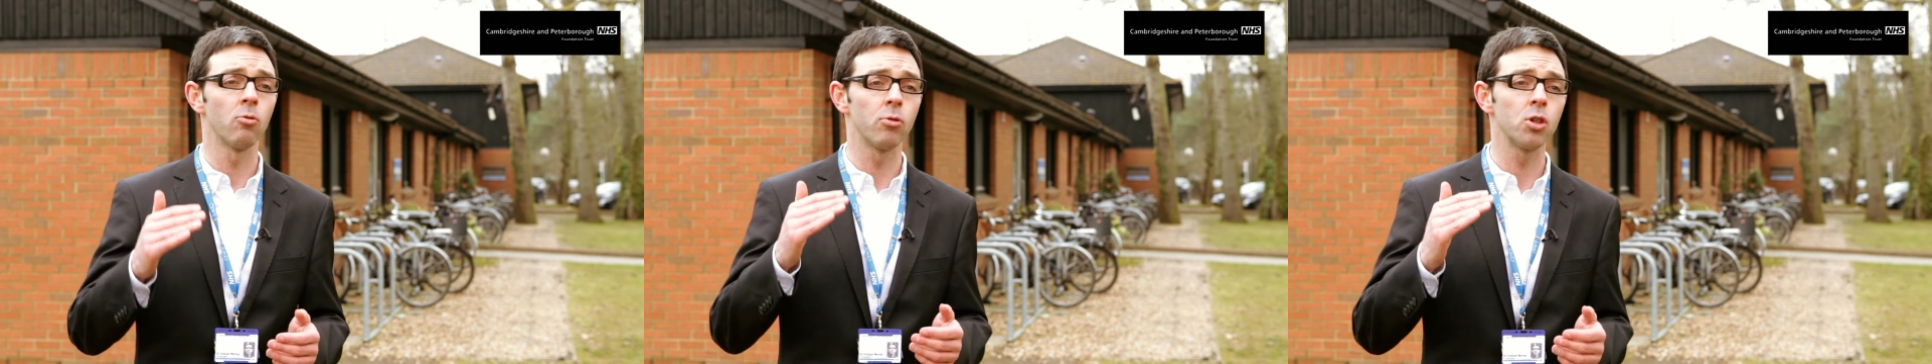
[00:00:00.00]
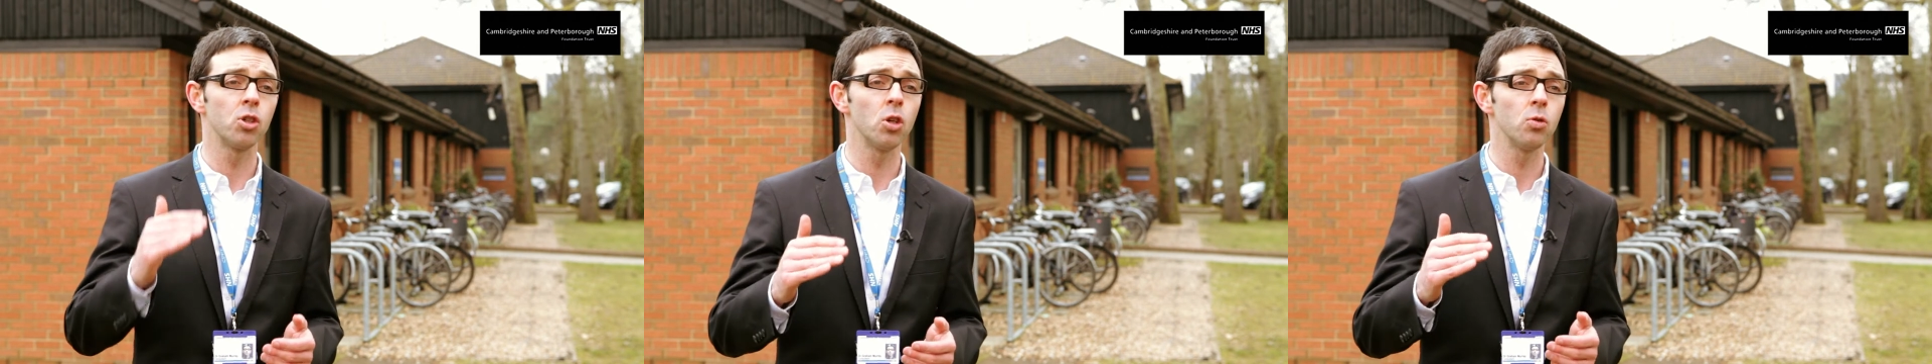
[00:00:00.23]

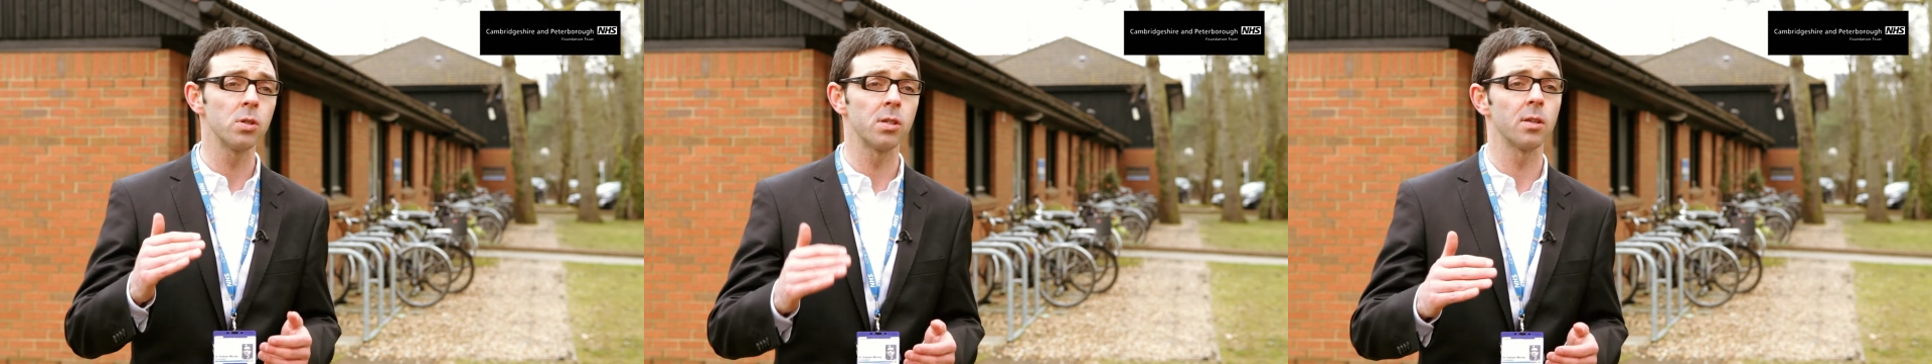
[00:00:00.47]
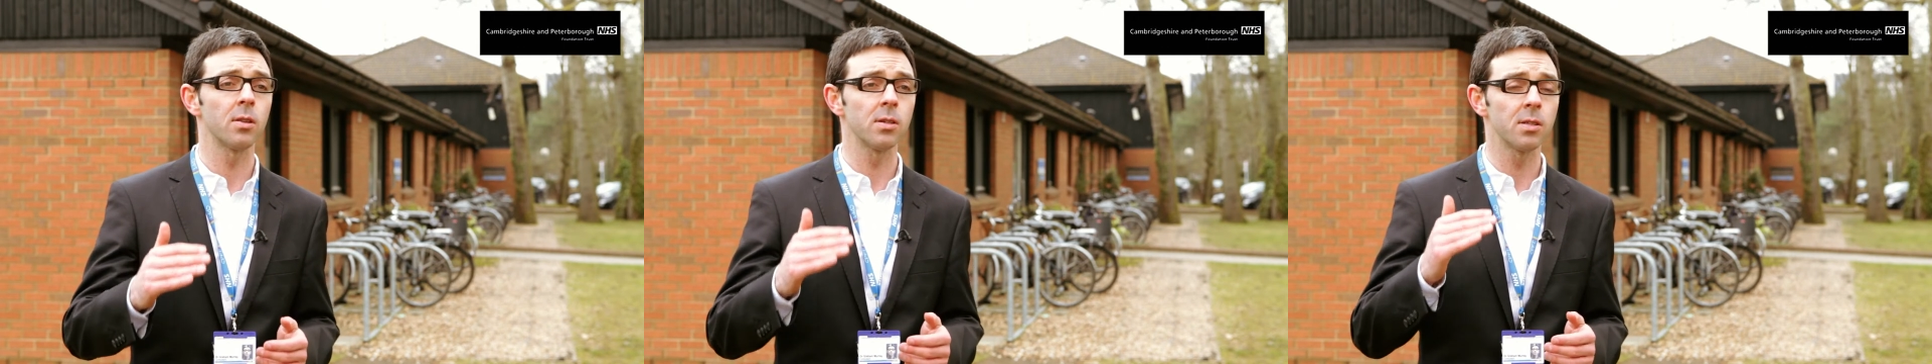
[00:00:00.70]

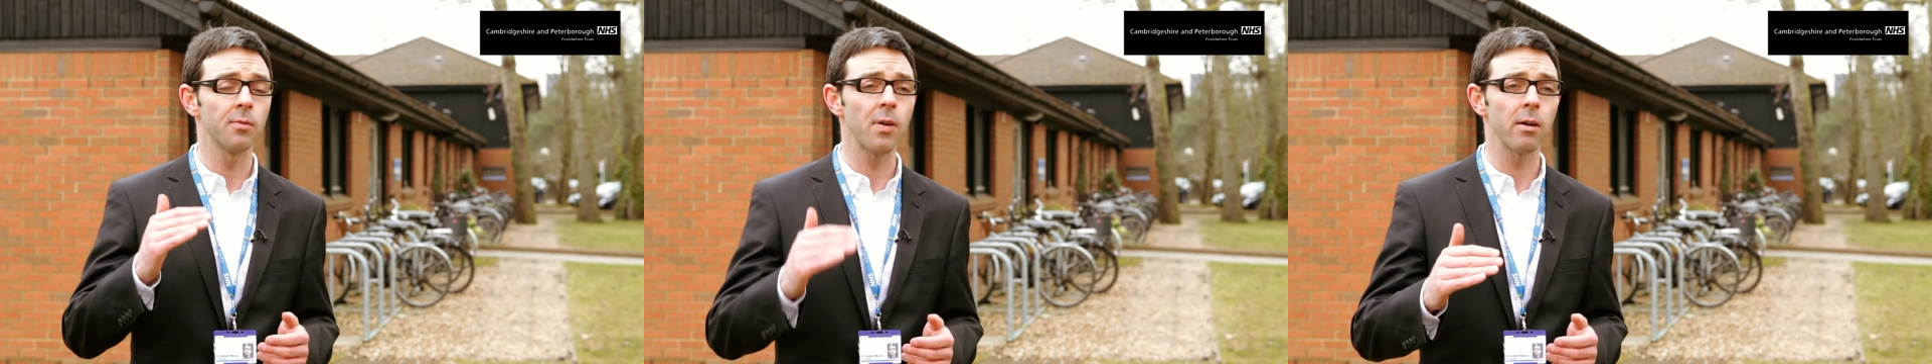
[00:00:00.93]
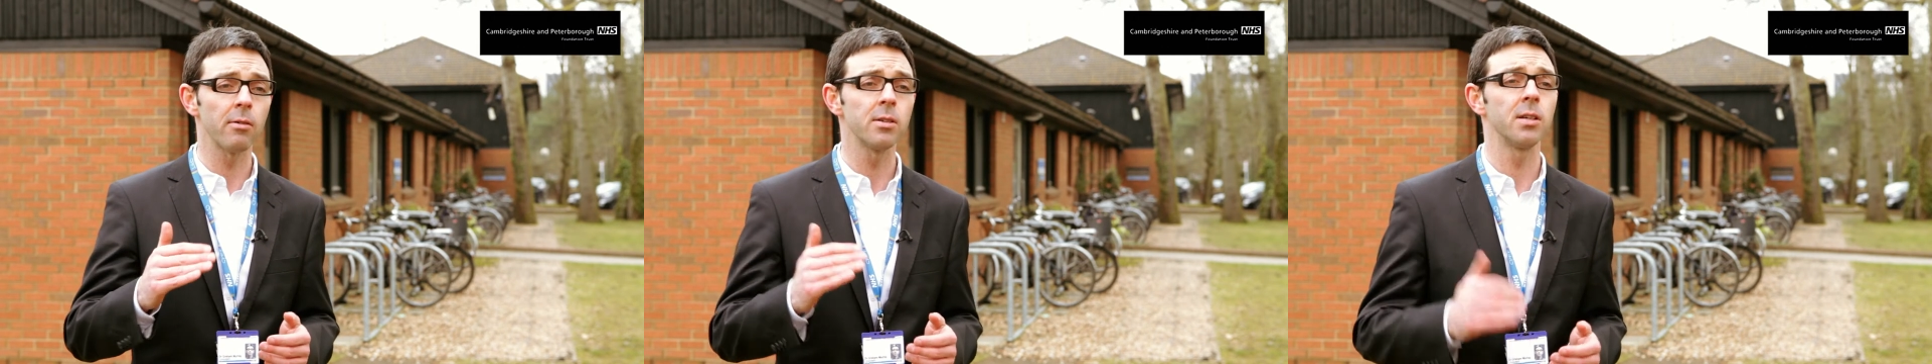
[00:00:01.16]
reduce the
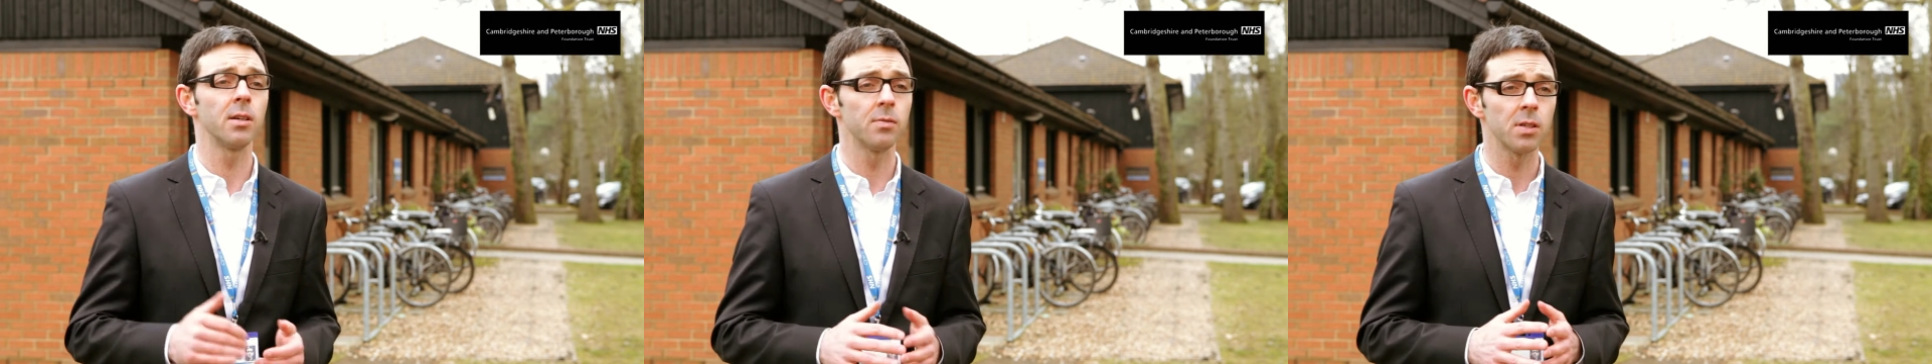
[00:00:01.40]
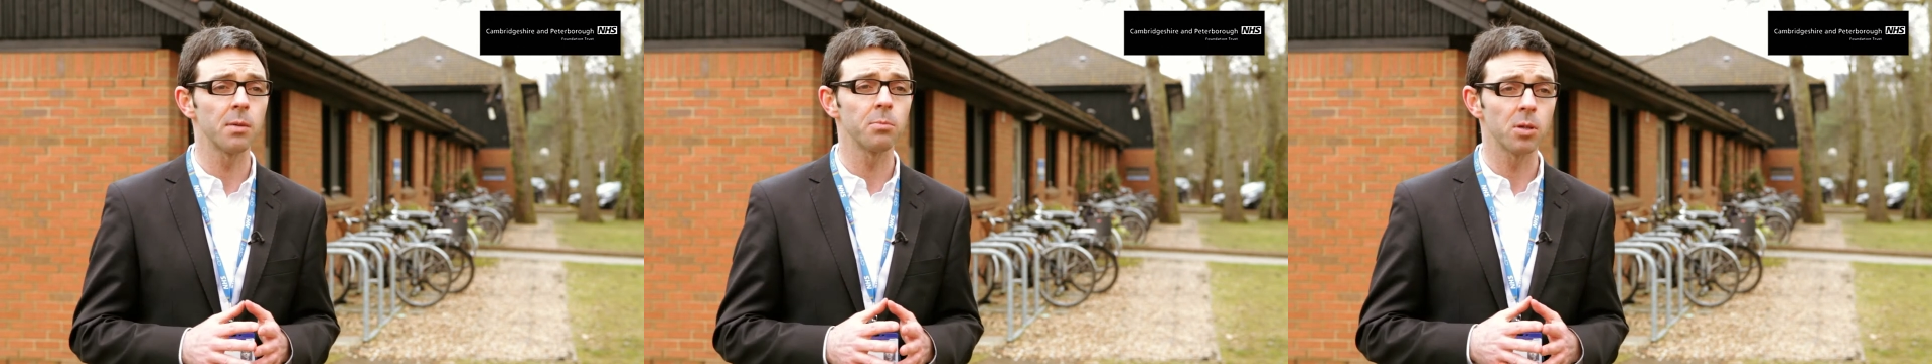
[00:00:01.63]
severity
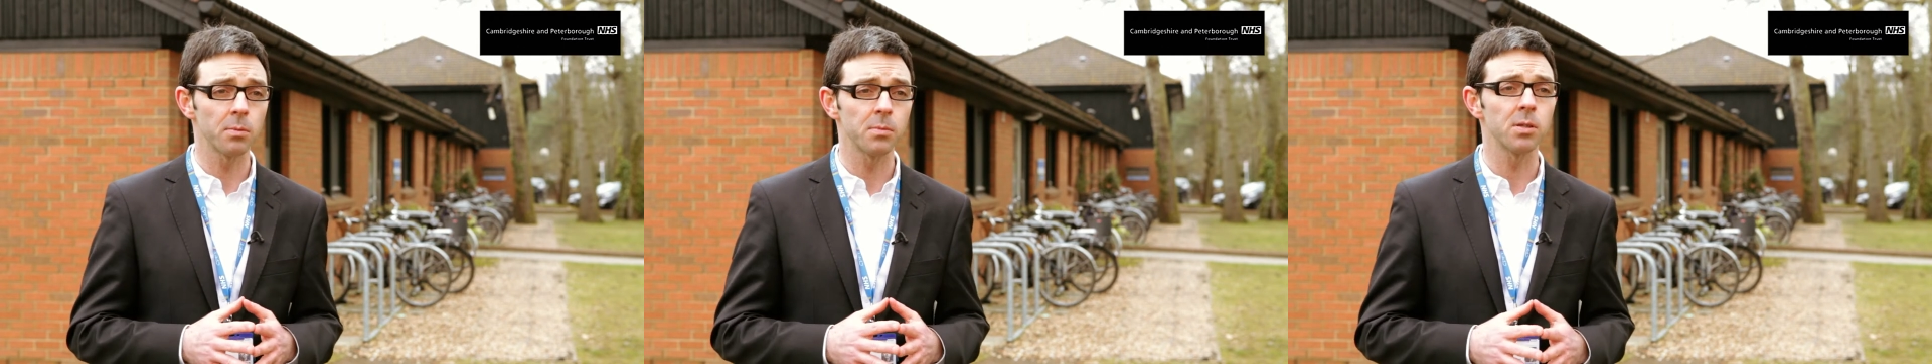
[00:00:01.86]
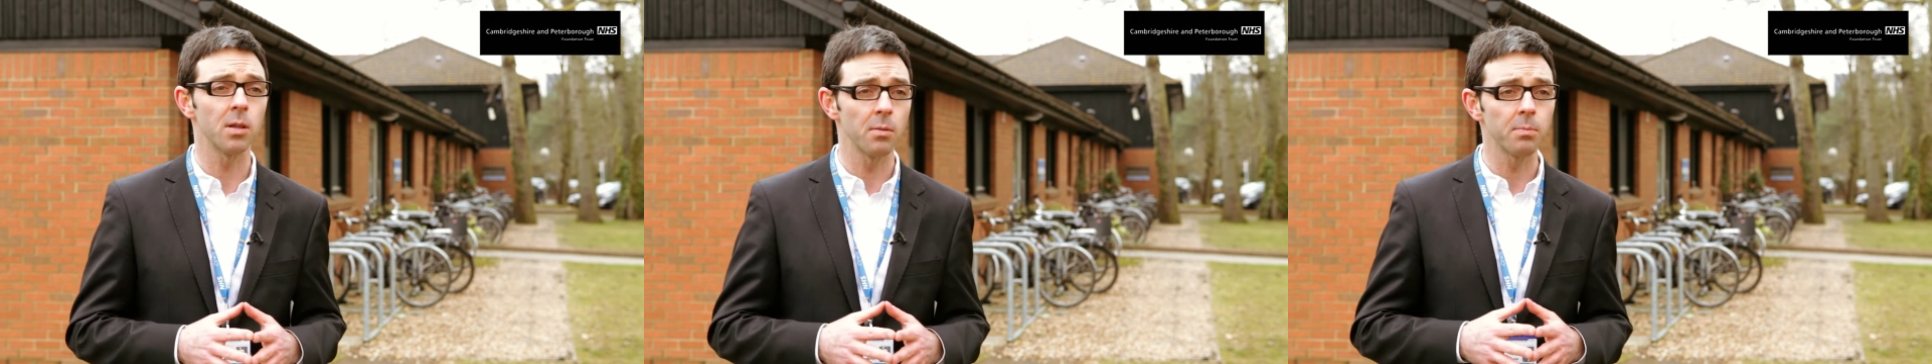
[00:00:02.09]
of
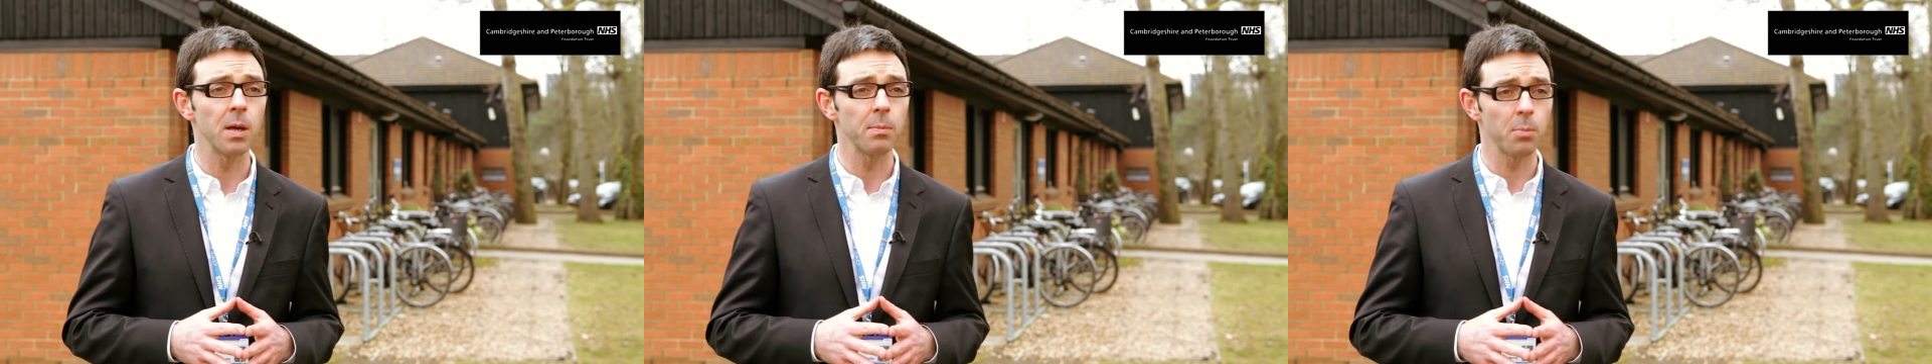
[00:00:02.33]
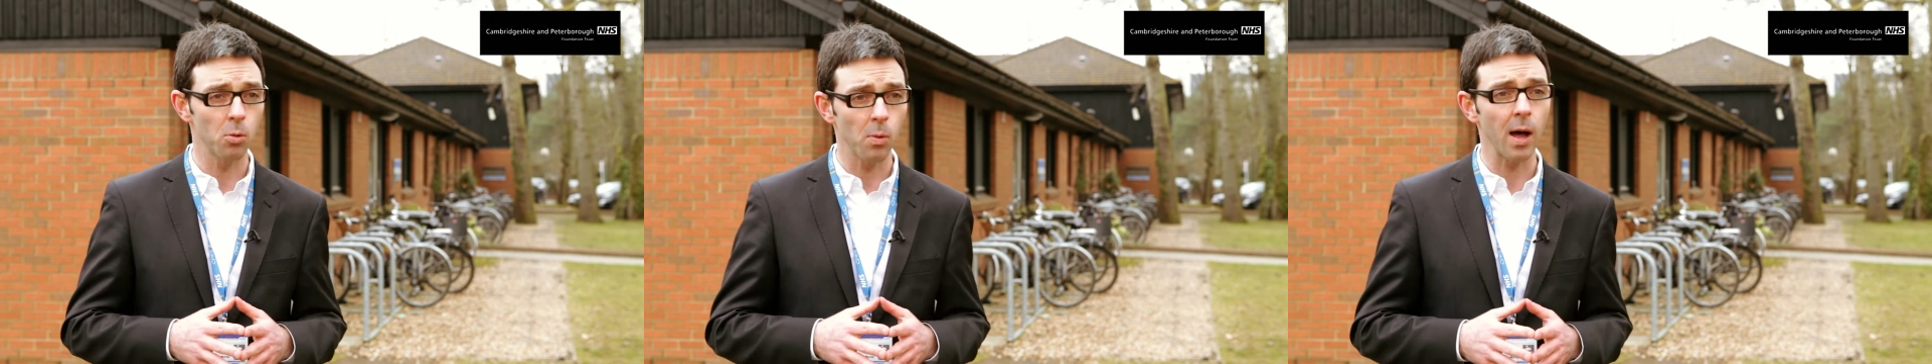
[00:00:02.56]
symptoms that
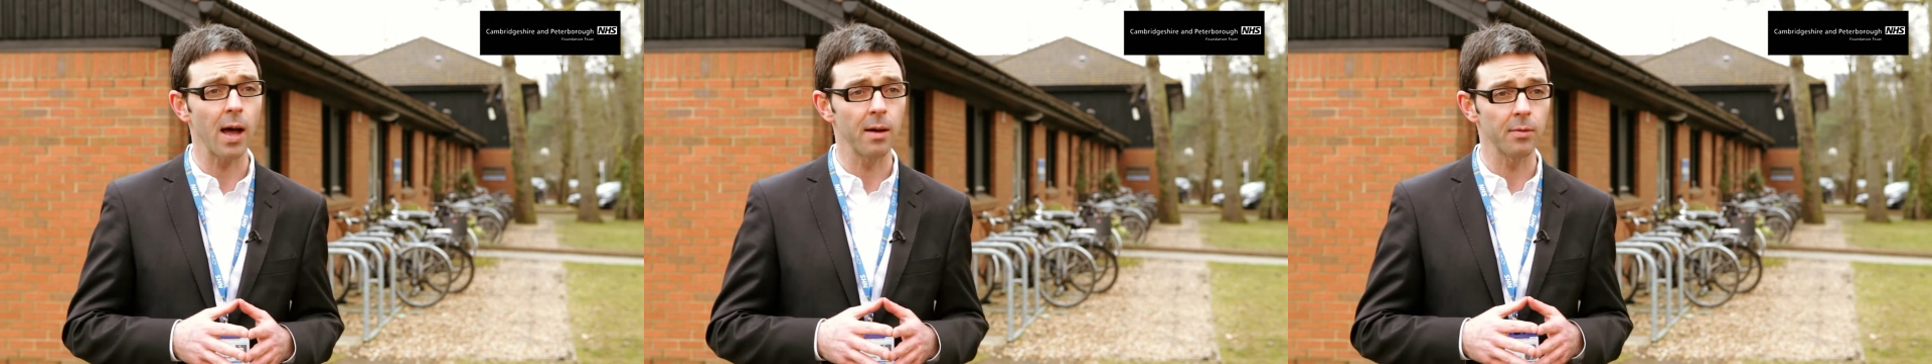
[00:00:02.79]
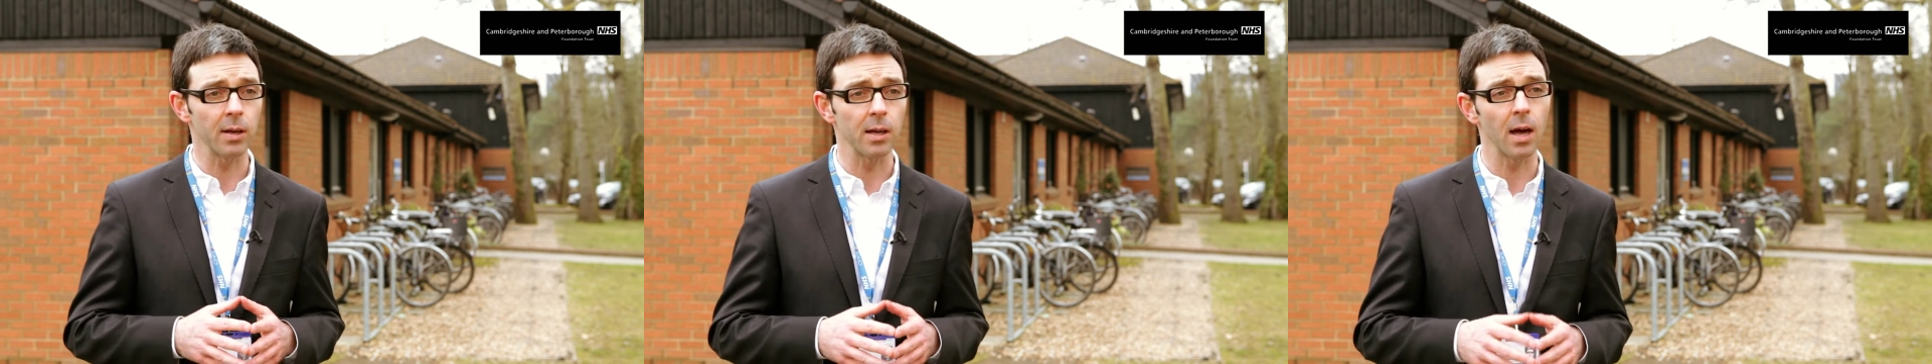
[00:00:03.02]
people were
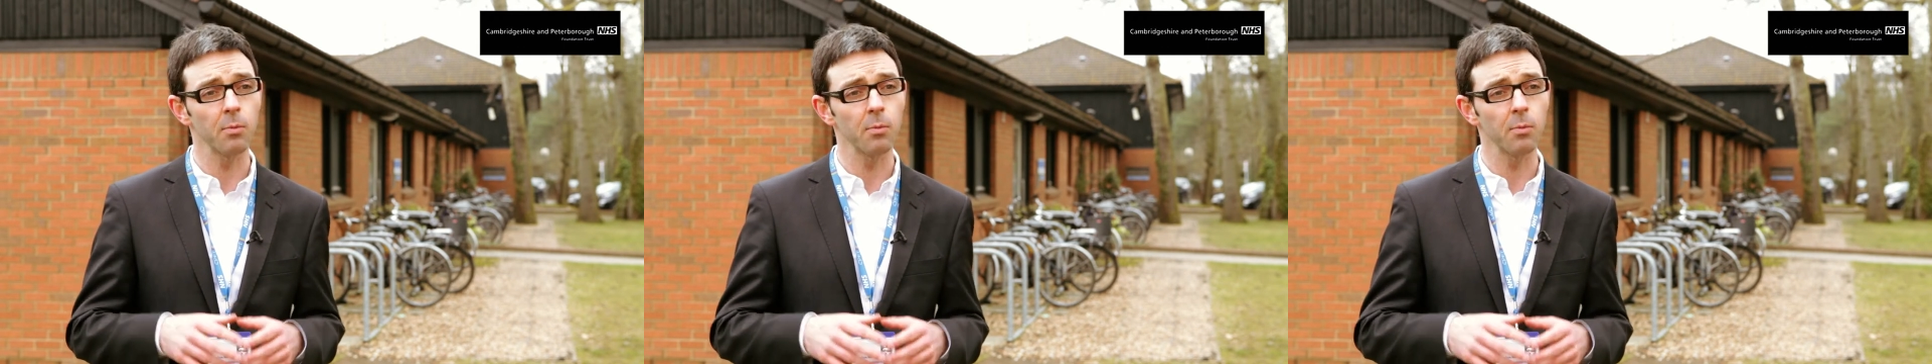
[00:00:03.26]
having.